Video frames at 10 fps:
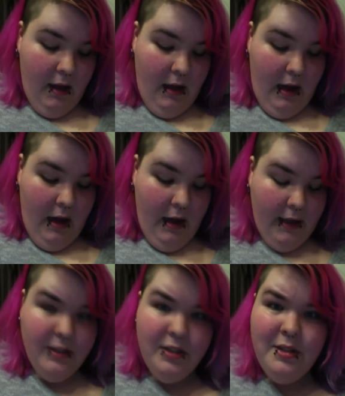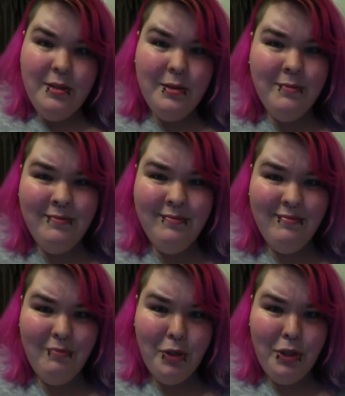I just
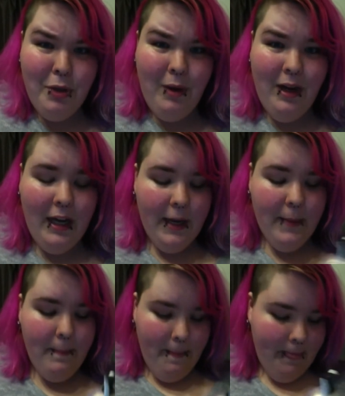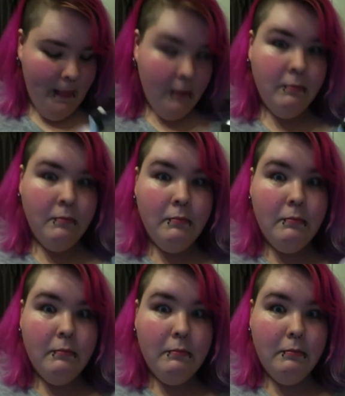want to know why.
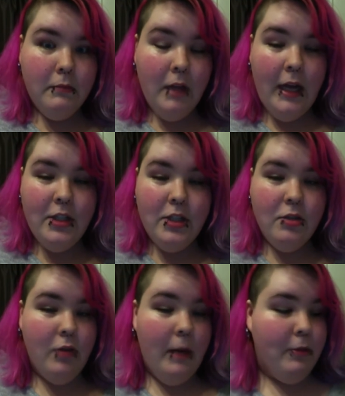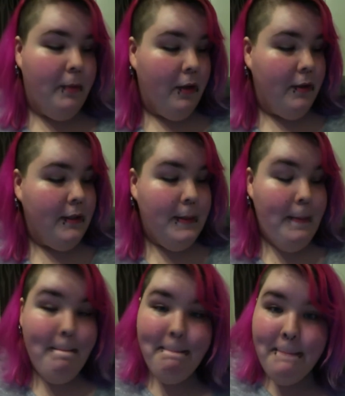I just dropped her purse.
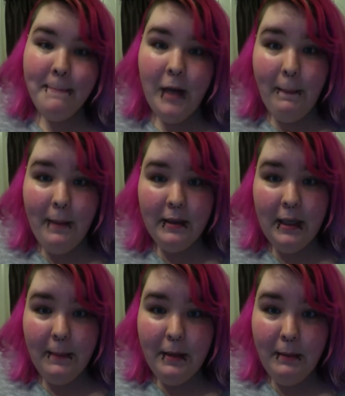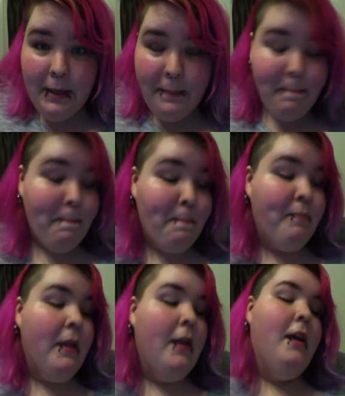Picked it up in a minute.
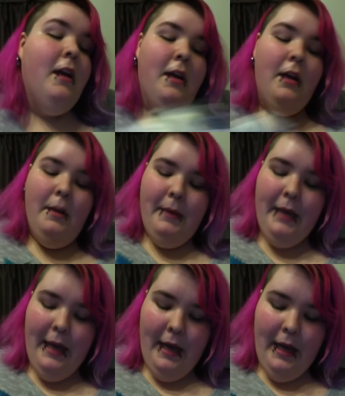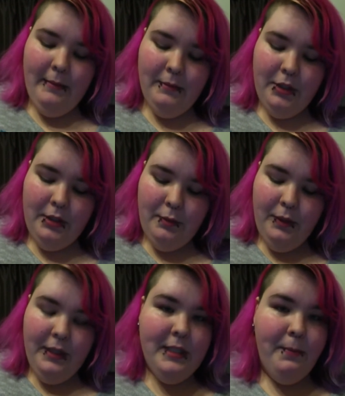But yeah, I'm just
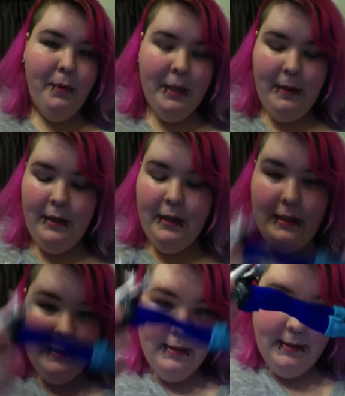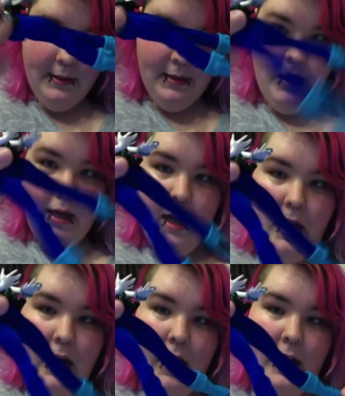really disappointed about this.
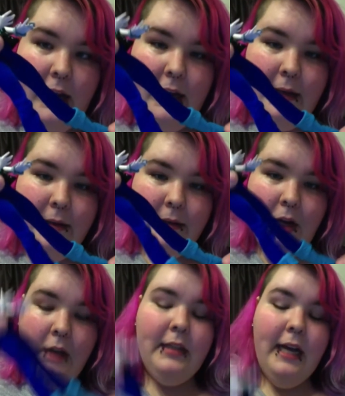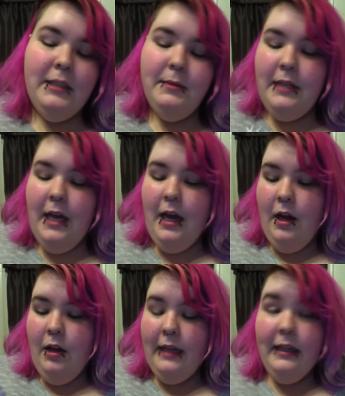I contacted
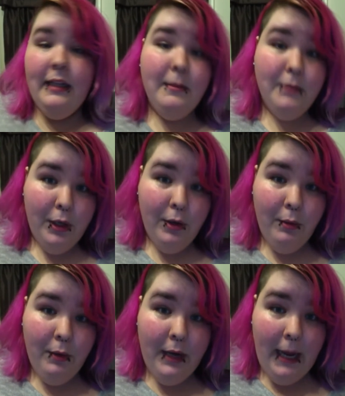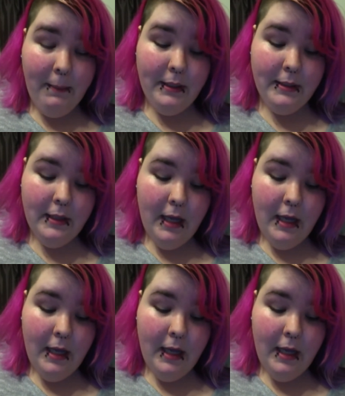Mattel, I let them know what happened,